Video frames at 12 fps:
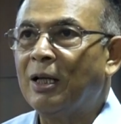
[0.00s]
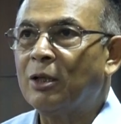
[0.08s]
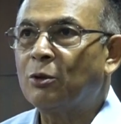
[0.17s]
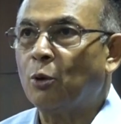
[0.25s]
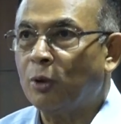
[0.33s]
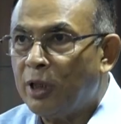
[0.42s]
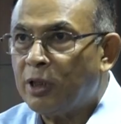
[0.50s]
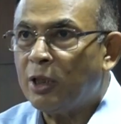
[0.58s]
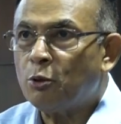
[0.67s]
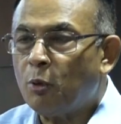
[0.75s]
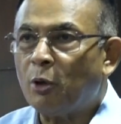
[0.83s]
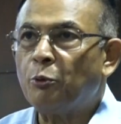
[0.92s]
So this
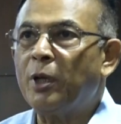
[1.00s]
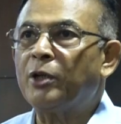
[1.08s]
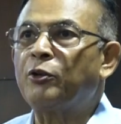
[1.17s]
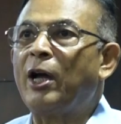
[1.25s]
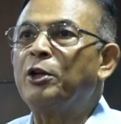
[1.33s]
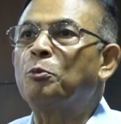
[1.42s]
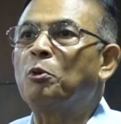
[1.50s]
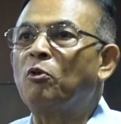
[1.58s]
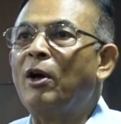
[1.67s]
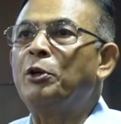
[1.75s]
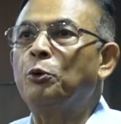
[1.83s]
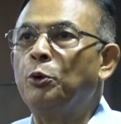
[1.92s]
is what we are trying to
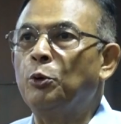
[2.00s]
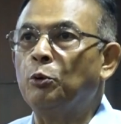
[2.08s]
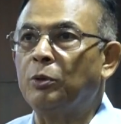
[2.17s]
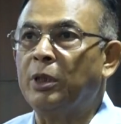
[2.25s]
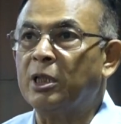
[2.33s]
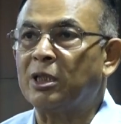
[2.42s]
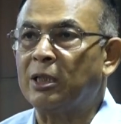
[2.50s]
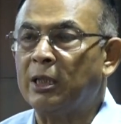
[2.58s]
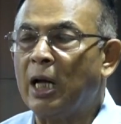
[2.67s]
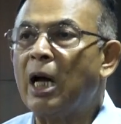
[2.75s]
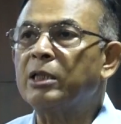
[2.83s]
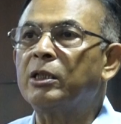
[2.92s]
provide to you, this
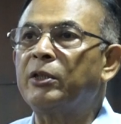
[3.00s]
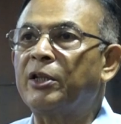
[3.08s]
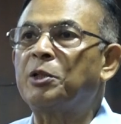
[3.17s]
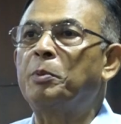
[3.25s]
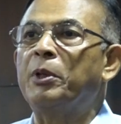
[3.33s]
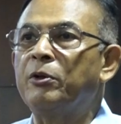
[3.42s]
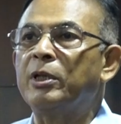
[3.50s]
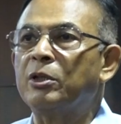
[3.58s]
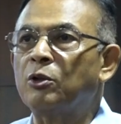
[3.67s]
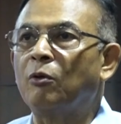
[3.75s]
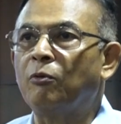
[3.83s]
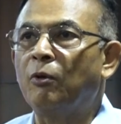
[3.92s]
larger
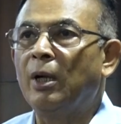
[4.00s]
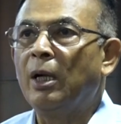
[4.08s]
experience of